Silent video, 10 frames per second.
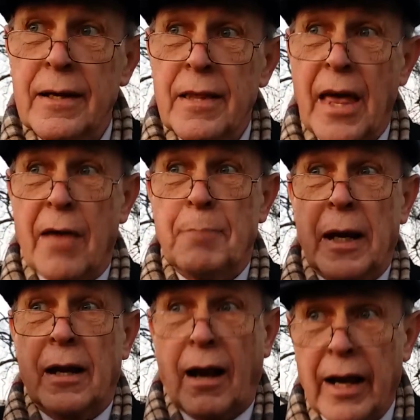They've
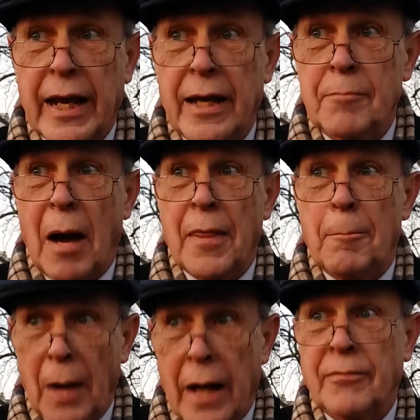been cleaned by the
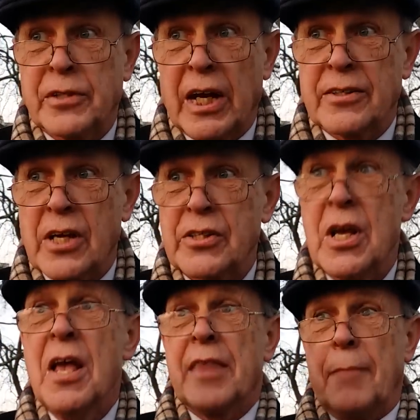blood of Jesus.
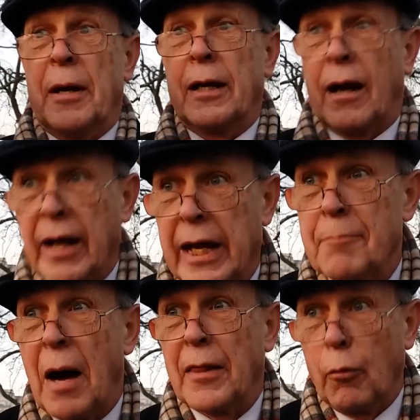They've been
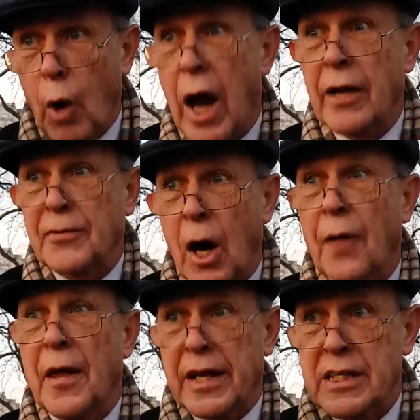cleaned by the word of
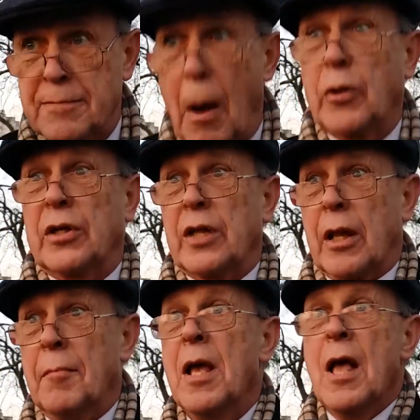God that he has spoken to
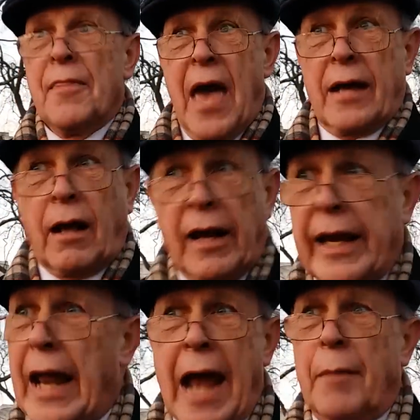them. They're
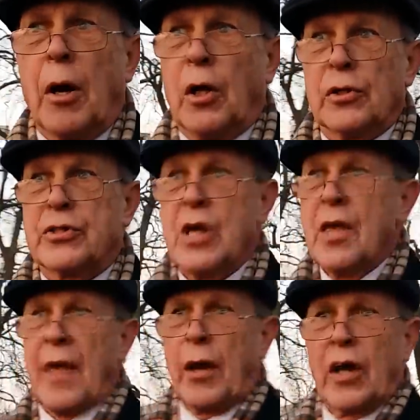clean animals.
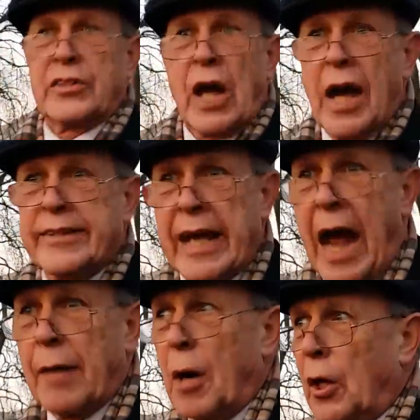They're not dirty
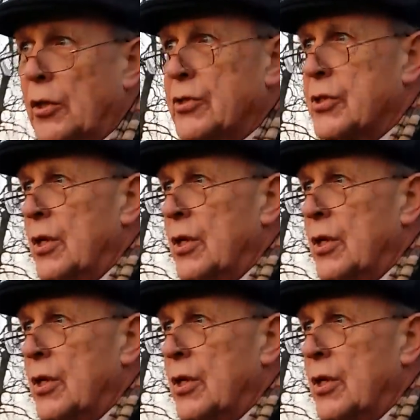animals.